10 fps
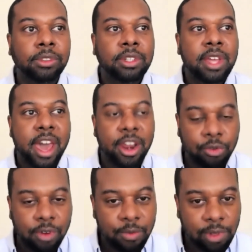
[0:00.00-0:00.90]
had a
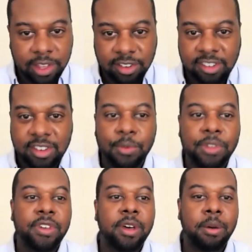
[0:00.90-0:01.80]
great relationship with
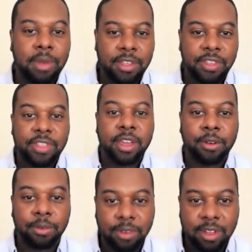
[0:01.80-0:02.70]
them, and then they're
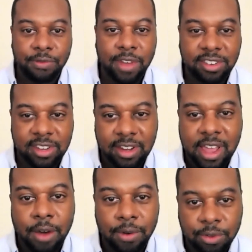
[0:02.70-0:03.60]
investing
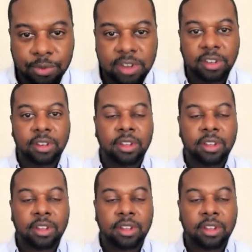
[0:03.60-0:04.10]
now in the region.